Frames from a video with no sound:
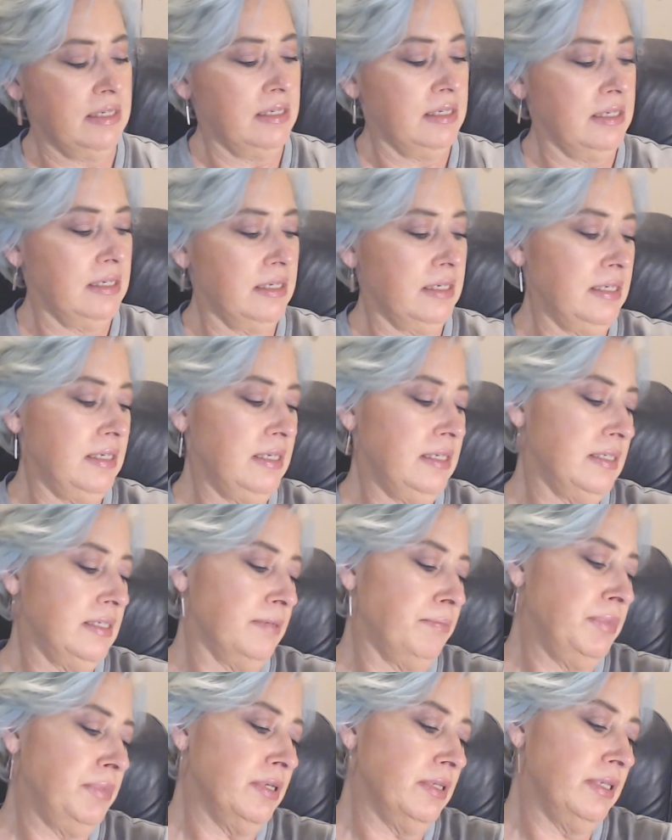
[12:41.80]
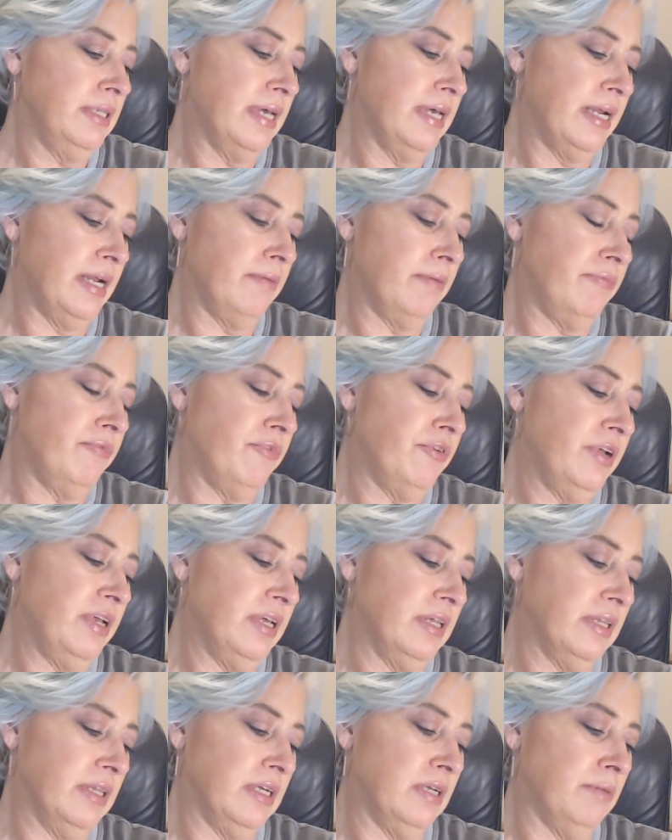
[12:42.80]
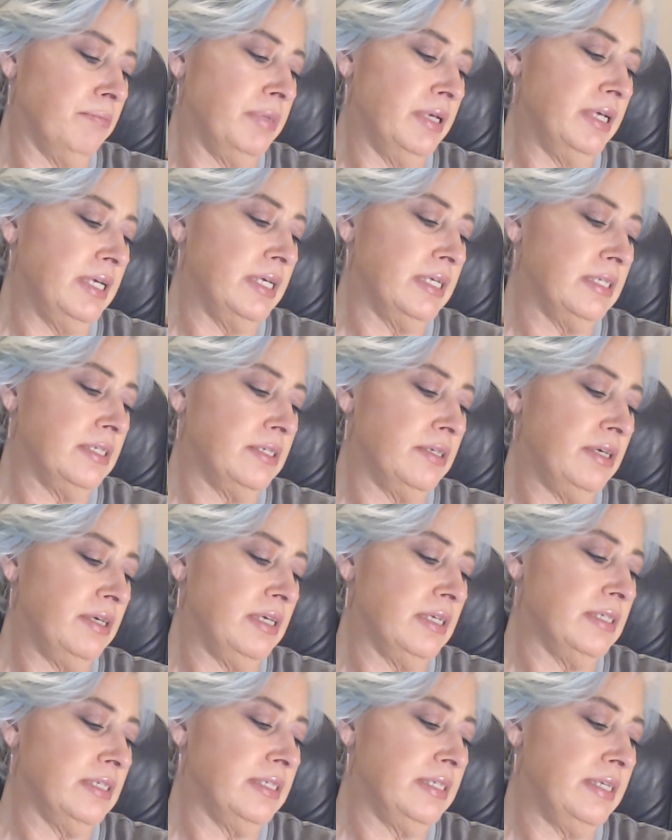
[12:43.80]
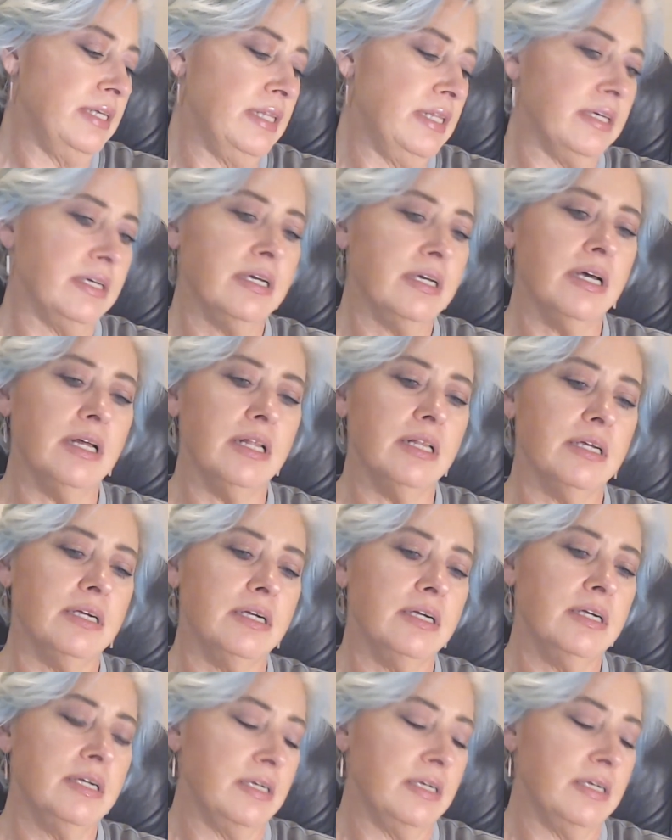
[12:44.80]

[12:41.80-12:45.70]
I need to build that up for you a little bit so you can see the color.